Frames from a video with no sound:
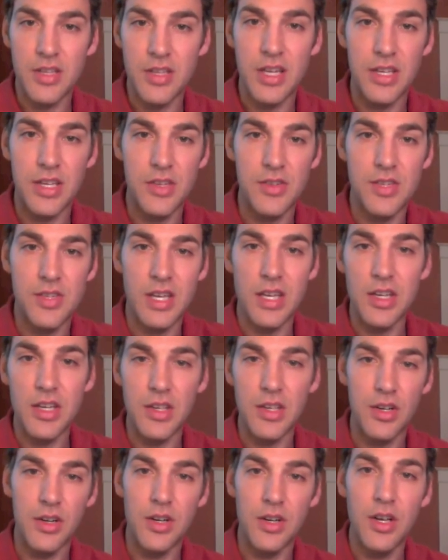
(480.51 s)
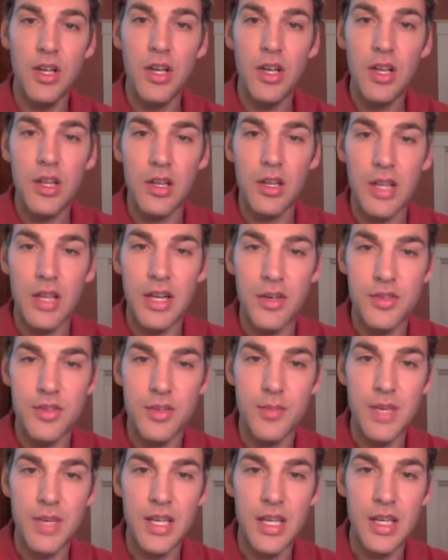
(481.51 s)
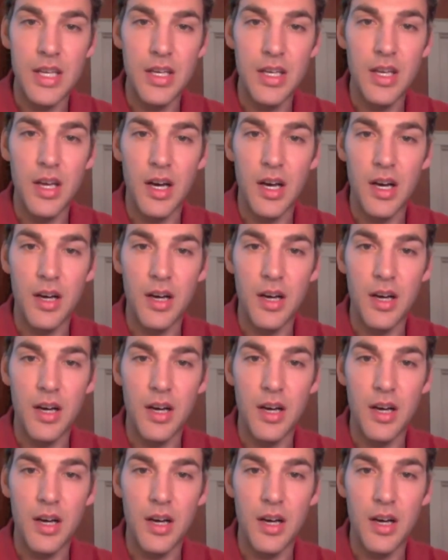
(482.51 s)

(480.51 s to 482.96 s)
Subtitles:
like you said in your letter to me,